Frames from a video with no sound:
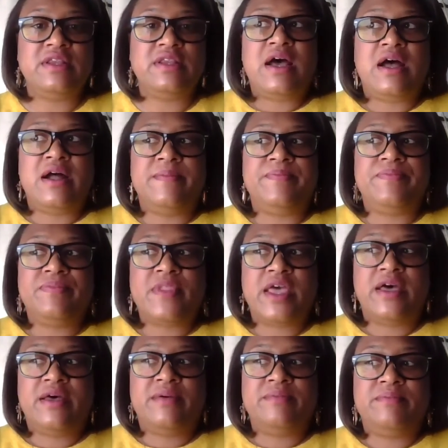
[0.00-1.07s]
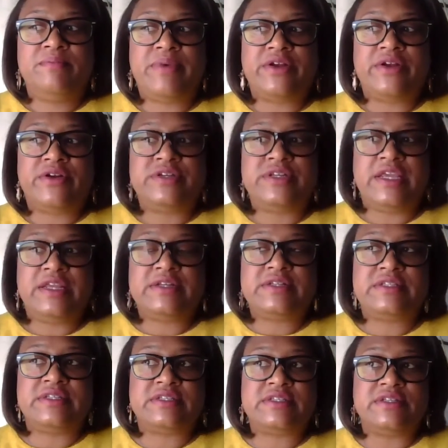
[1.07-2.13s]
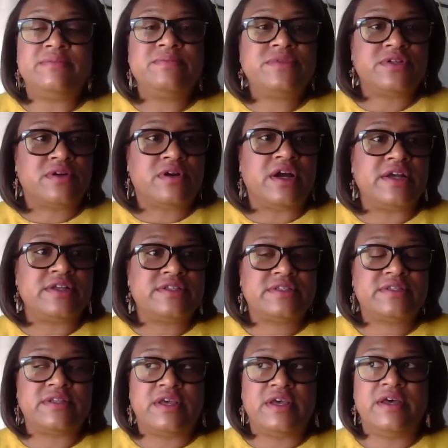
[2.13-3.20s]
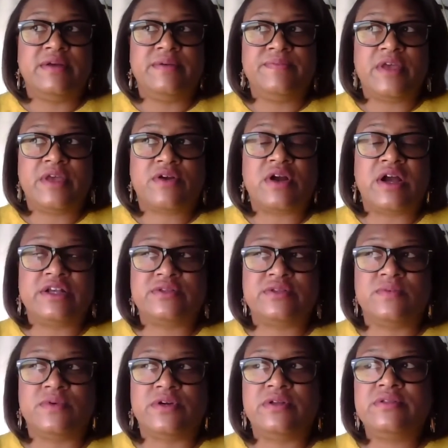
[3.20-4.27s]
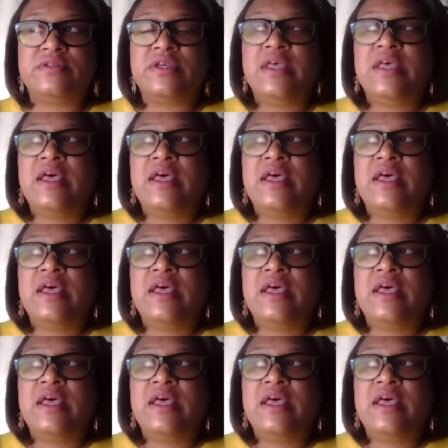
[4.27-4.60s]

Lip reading: better data systems across the world.